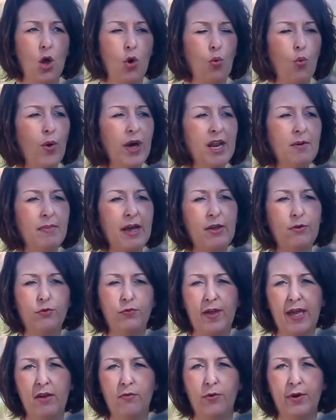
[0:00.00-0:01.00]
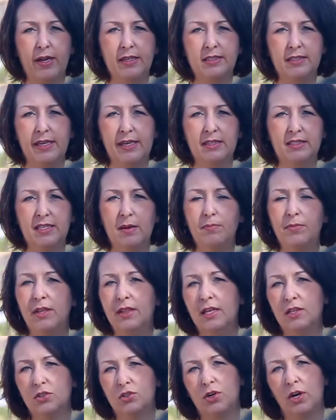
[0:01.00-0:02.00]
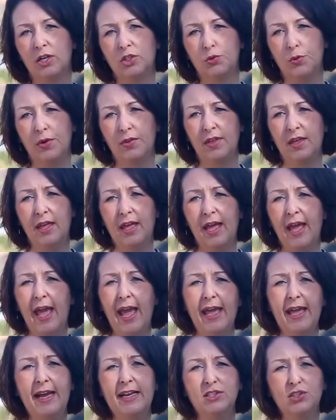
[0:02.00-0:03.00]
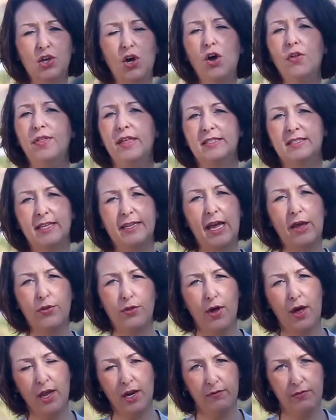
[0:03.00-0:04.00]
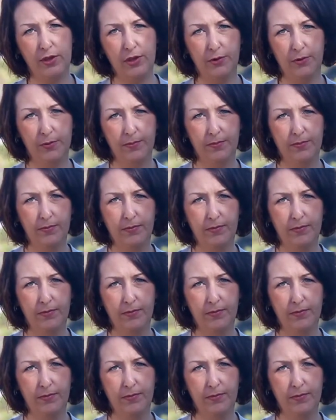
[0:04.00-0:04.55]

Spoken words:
One of my favorites is something that starts with, hey, I saw this and I thought of you.